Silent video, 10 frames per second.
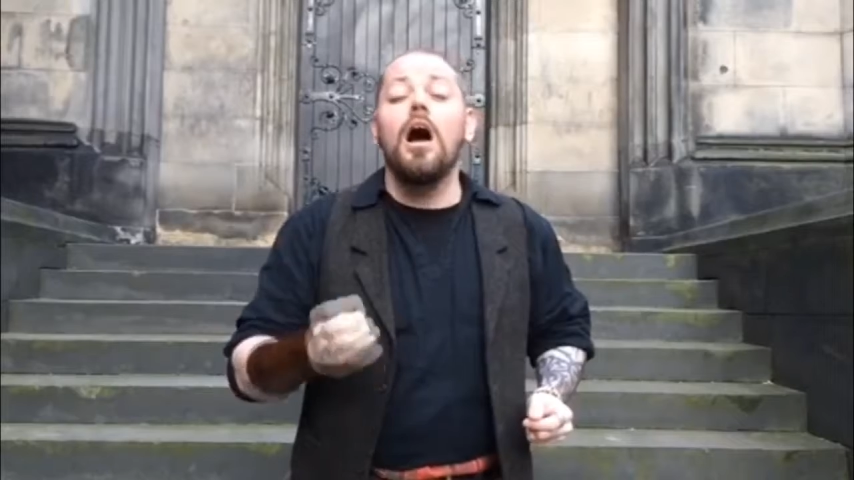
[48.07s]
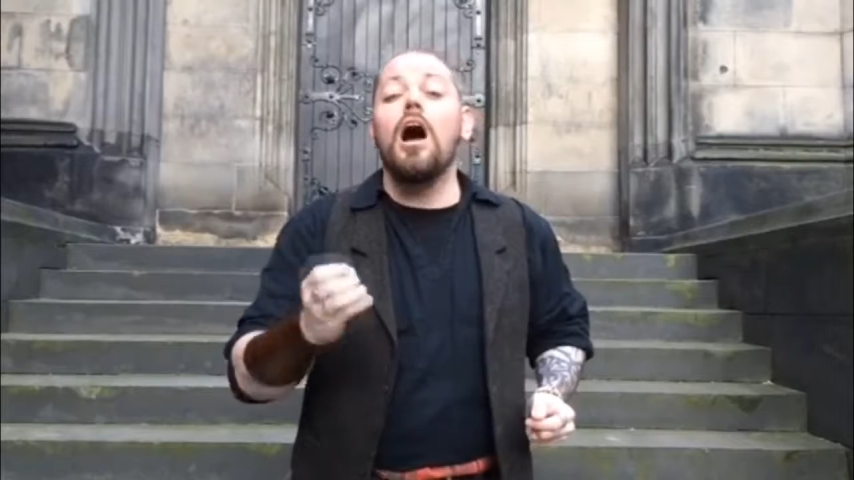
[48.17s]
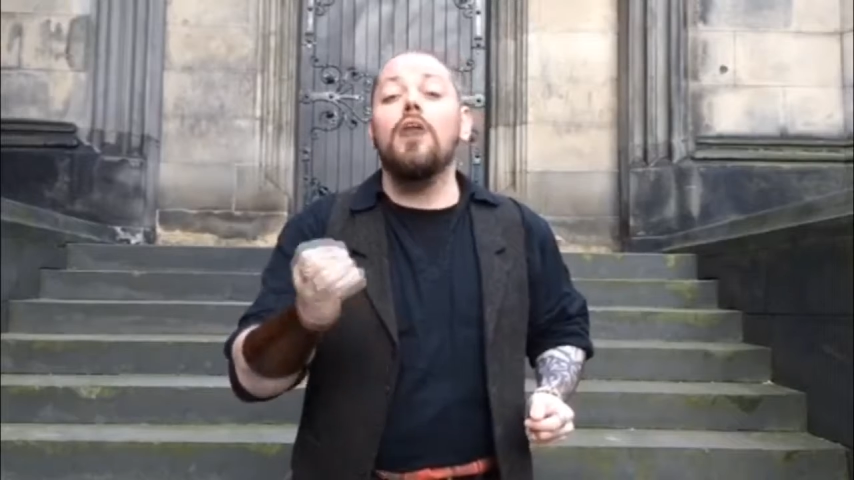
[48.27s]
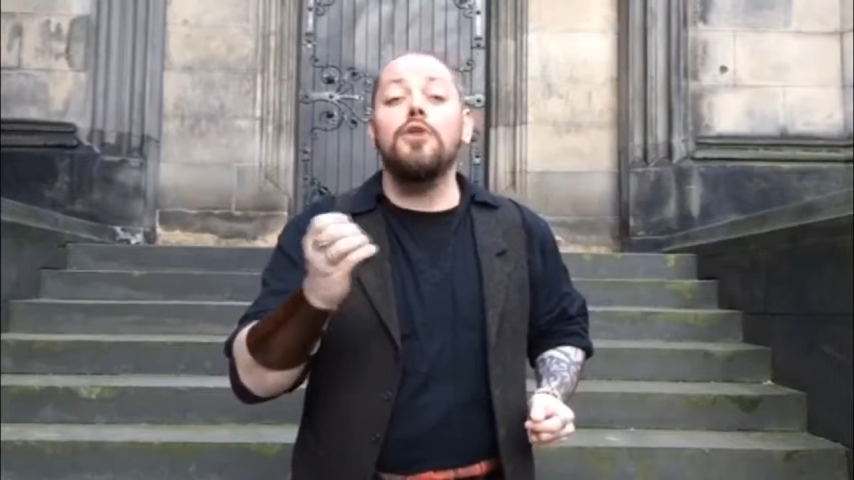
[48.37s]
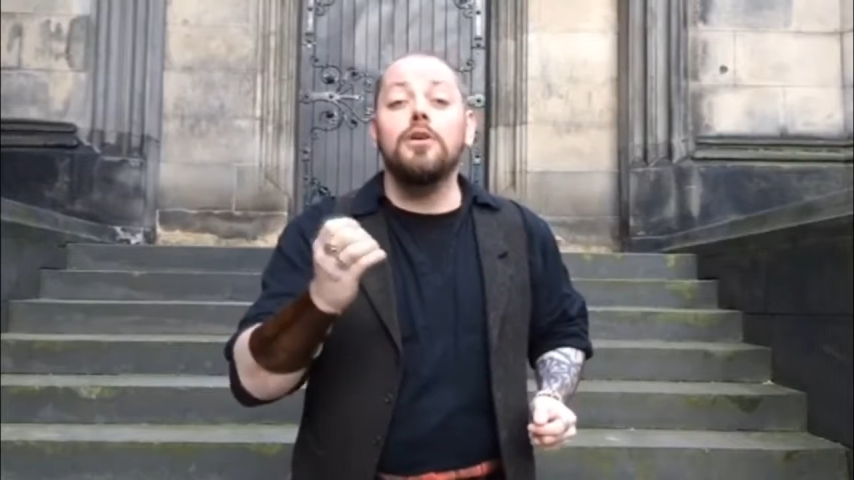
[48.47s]

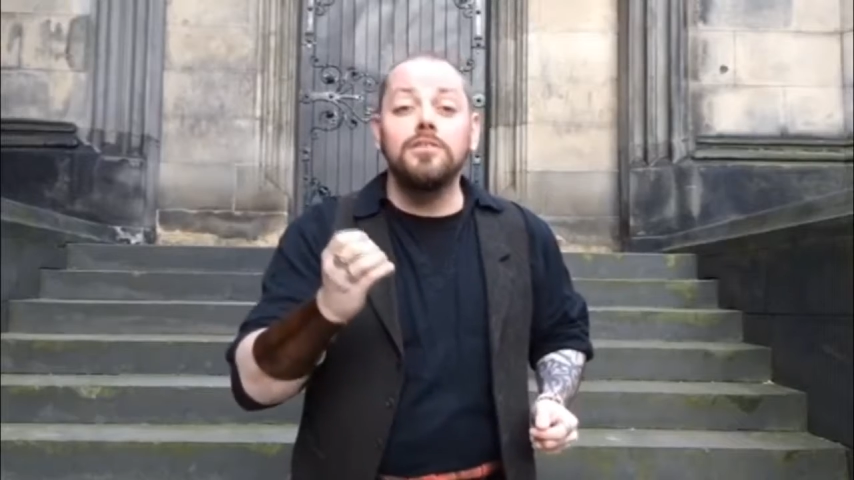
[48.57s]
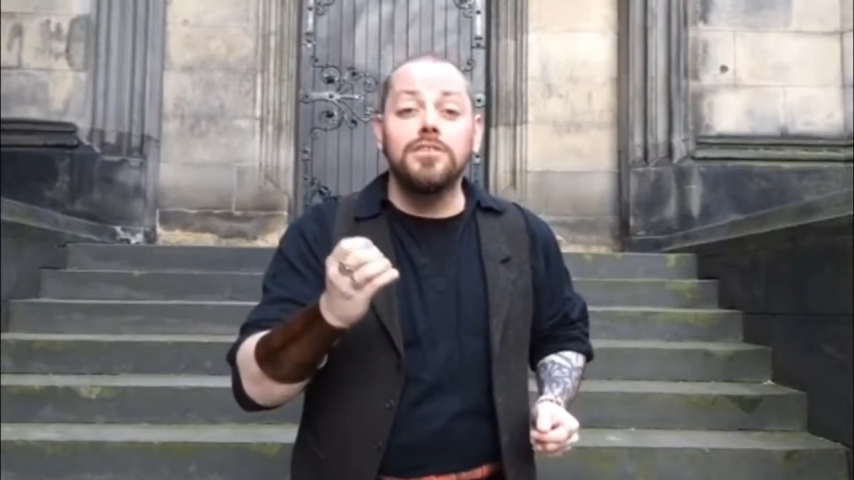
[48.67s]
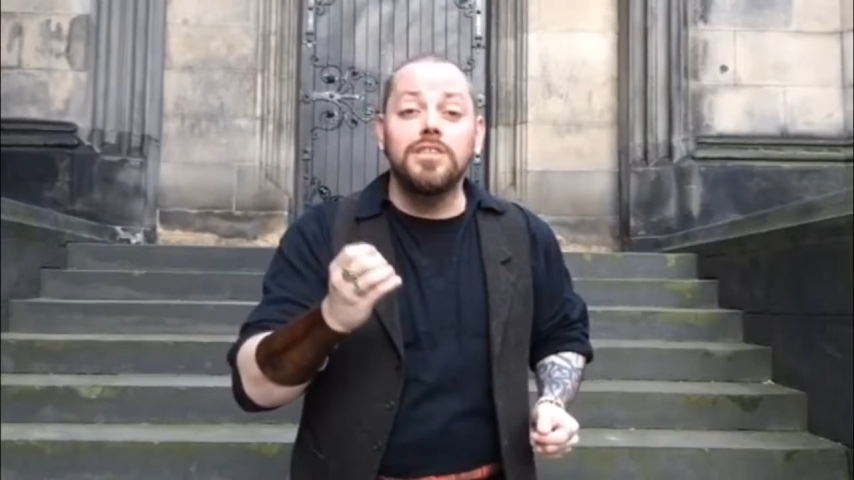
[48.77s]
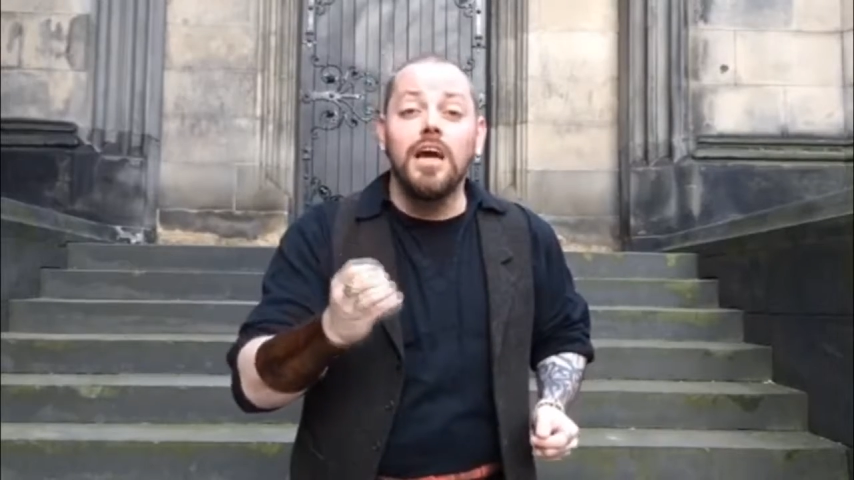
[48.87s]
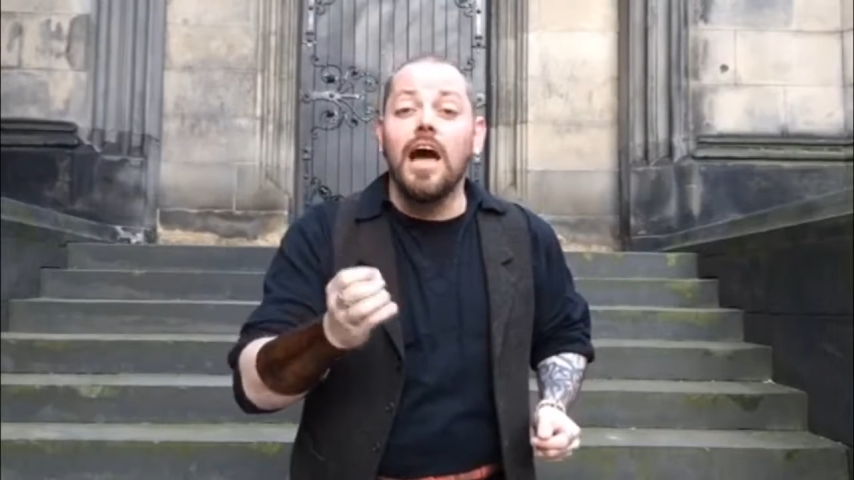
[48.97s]

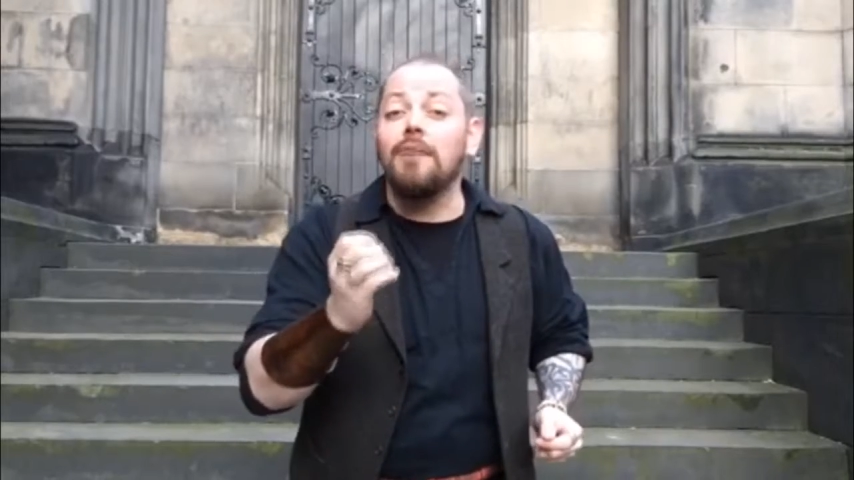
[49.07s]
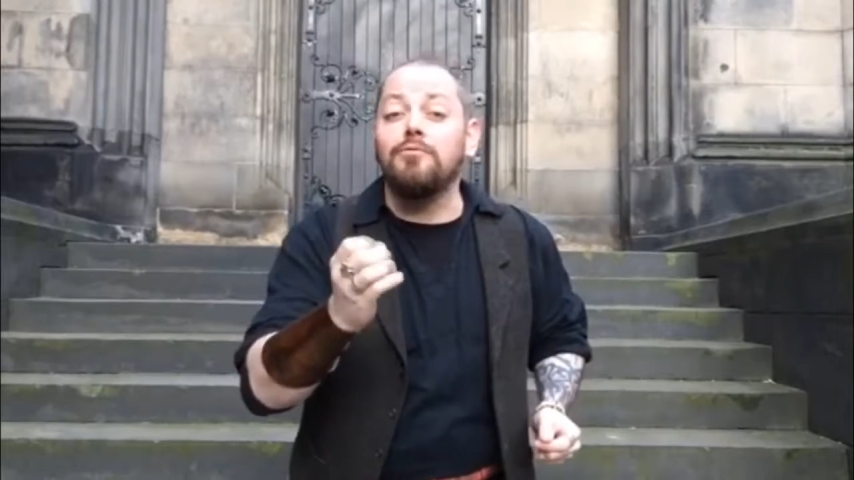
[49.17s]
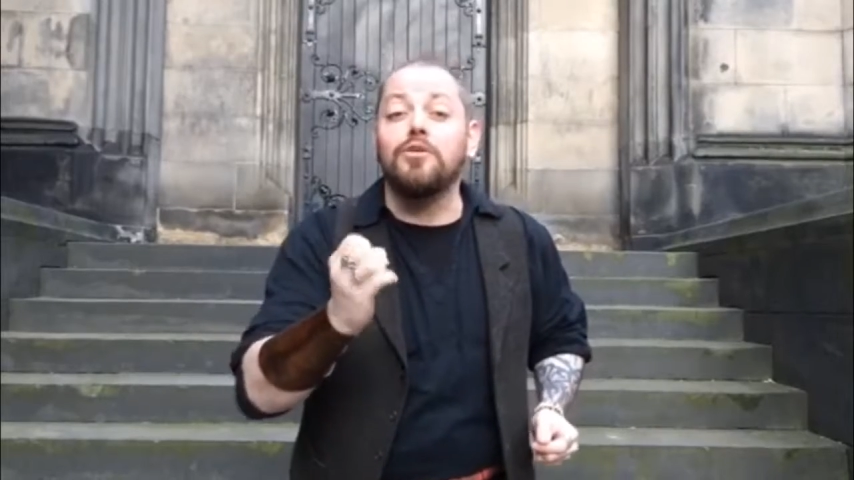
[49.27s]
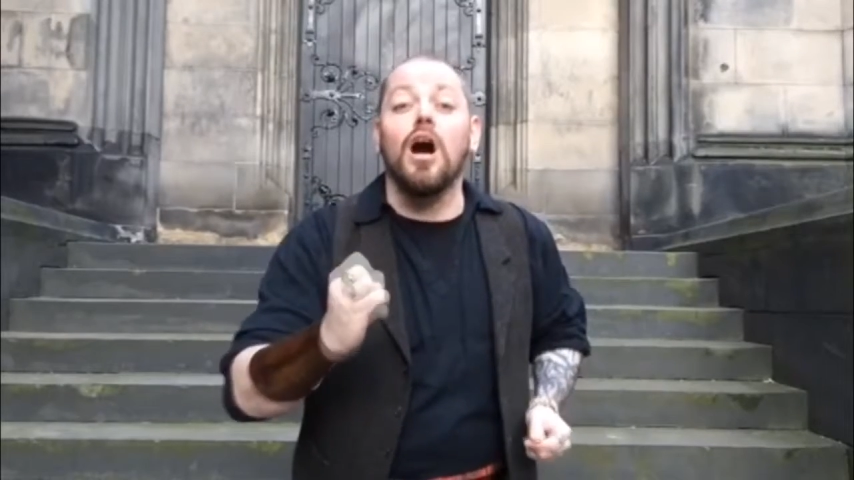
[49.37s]
Others have